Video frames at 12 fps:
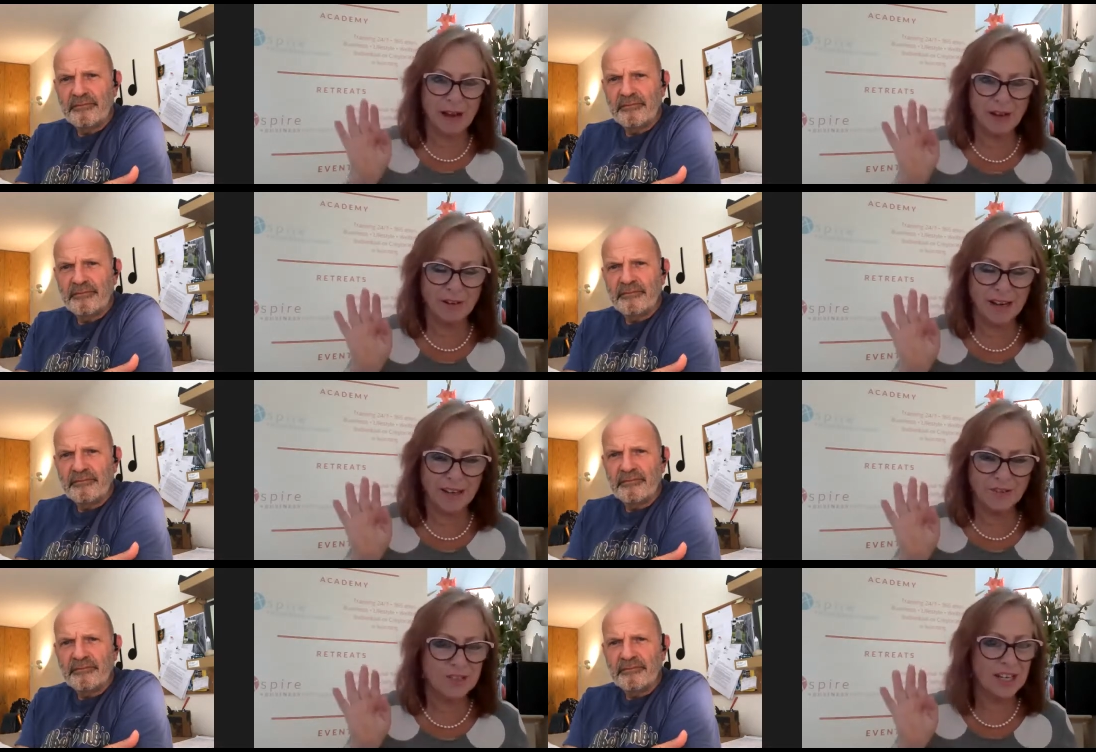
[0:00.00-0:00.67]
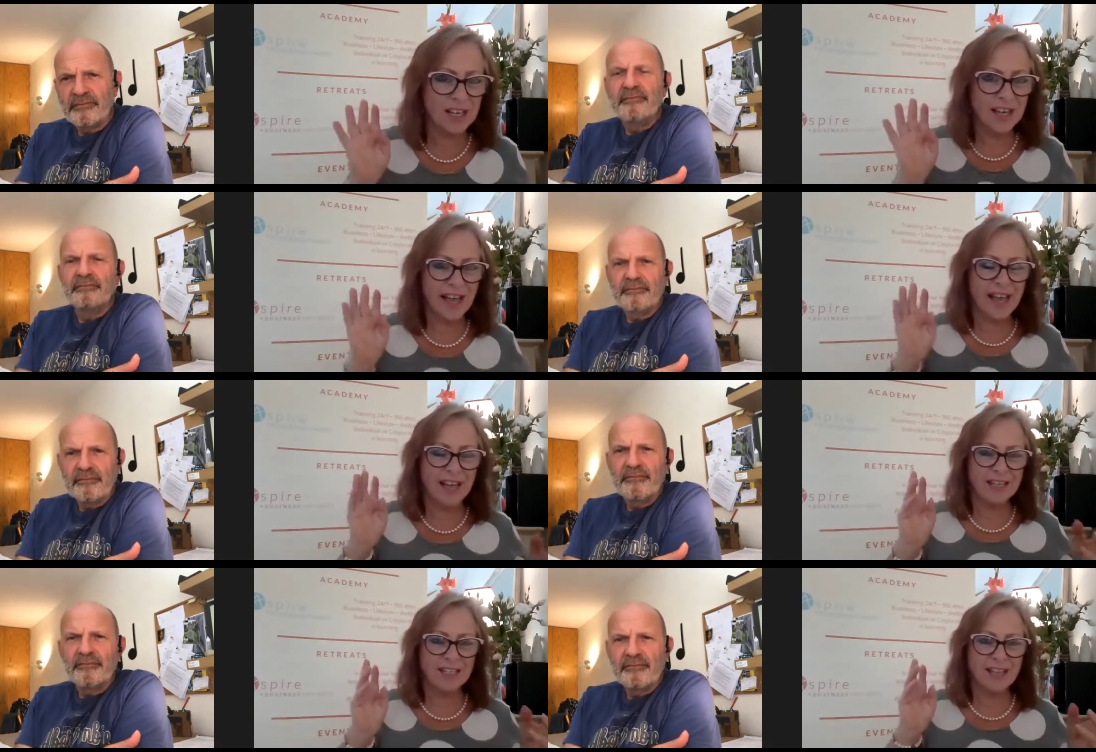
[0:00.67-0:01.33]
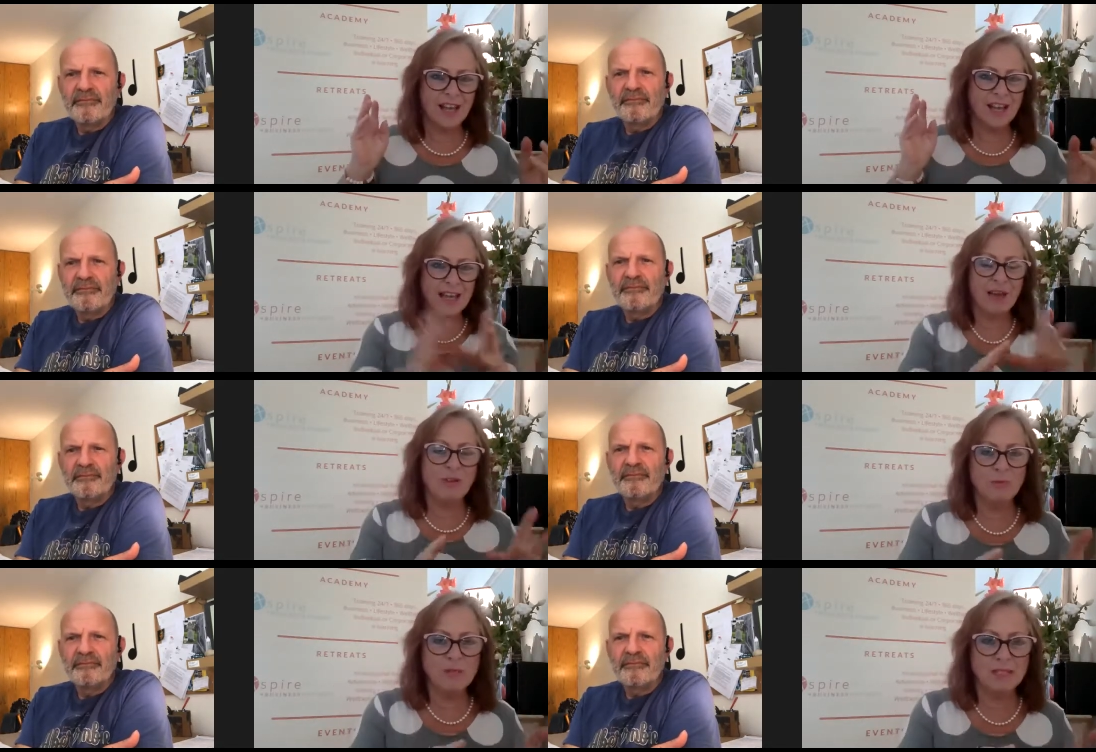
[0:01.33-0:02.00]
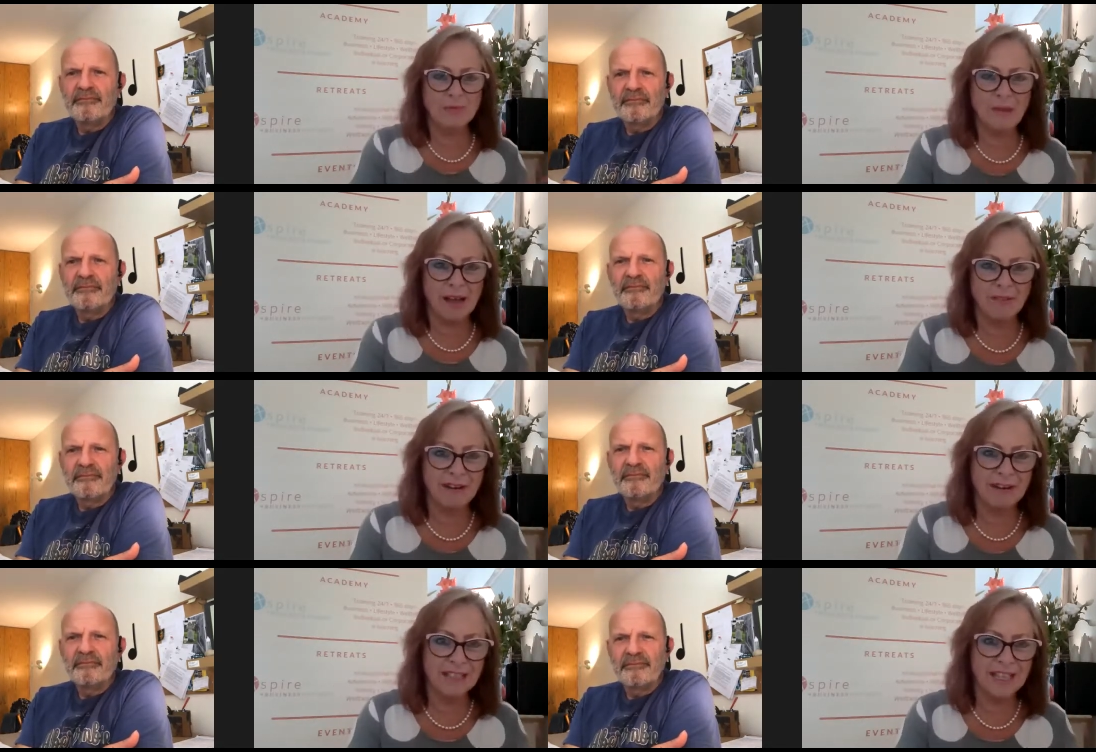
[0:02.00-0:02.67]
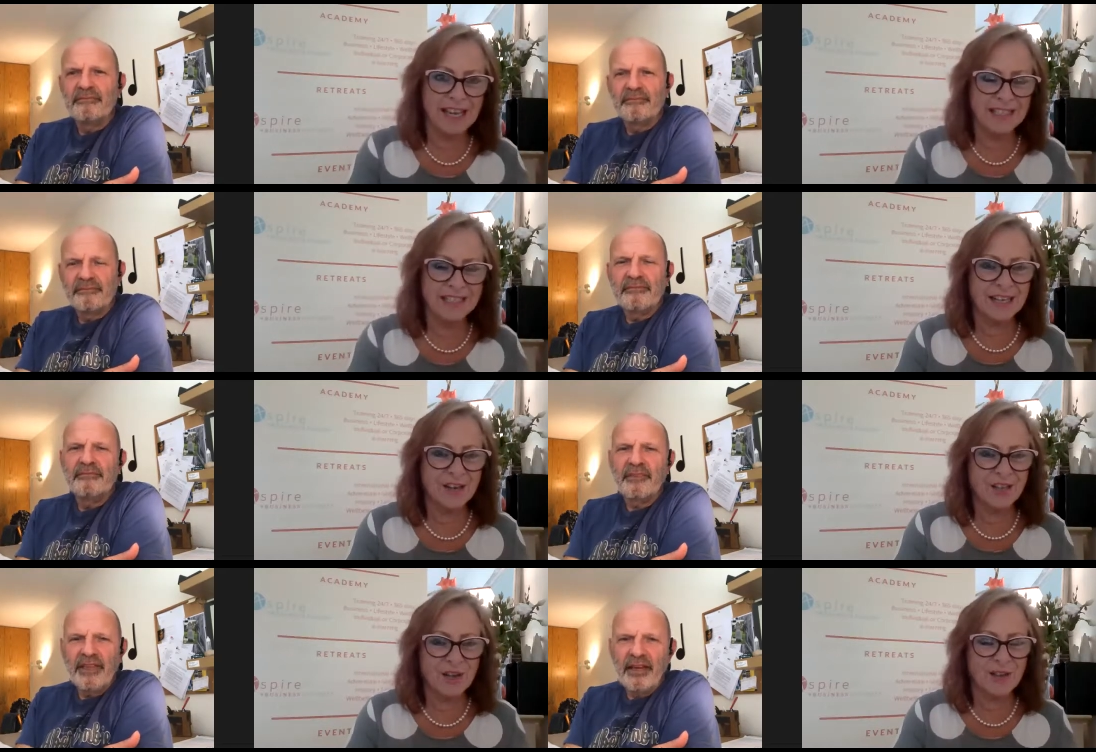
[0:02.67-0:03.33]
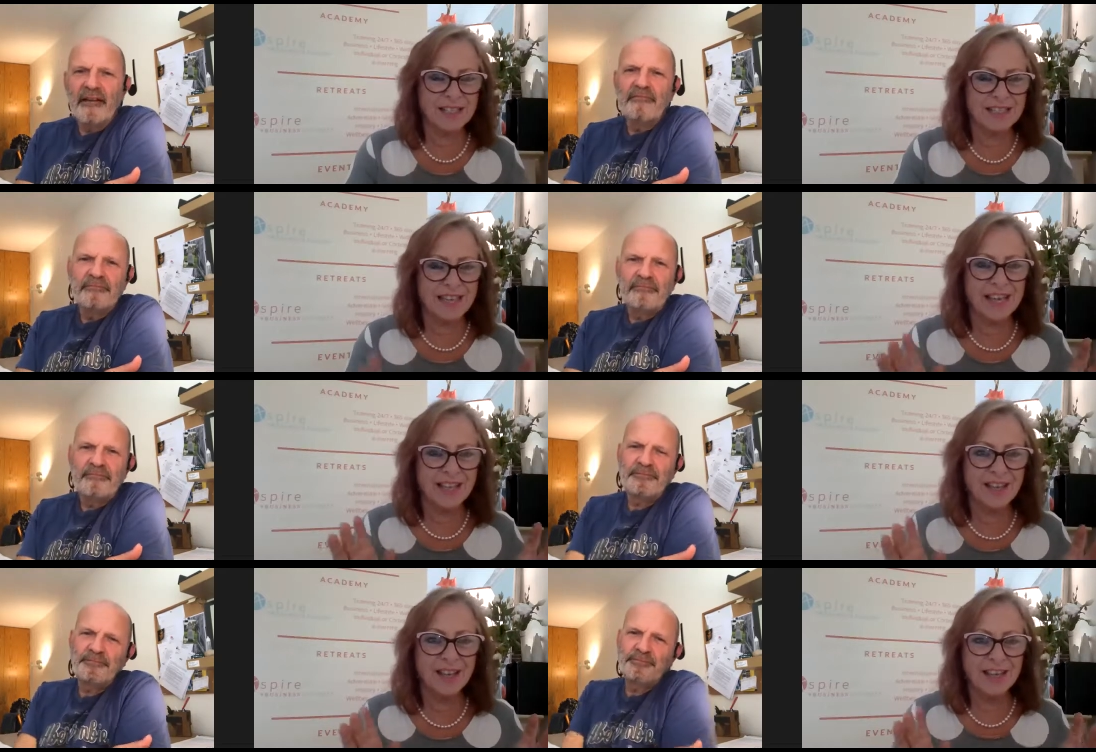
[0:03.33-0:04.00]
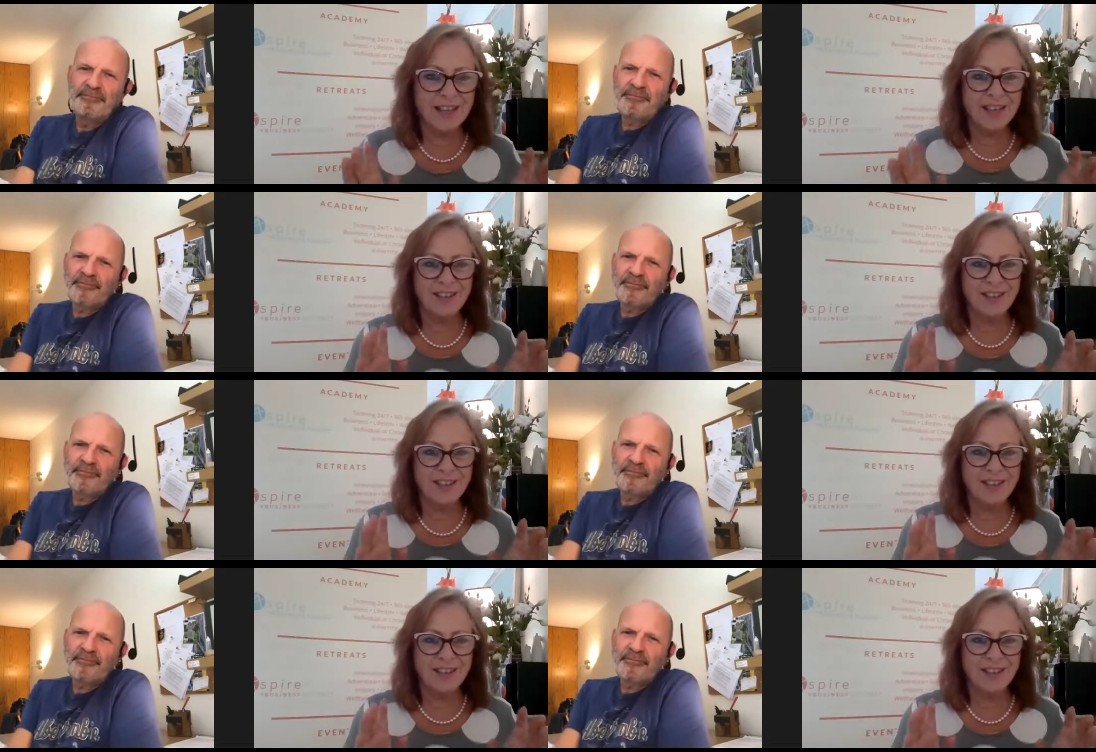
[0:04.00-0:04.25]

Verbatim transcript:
Speaker 1: background, and and now your music background again. So you yeah. know they say that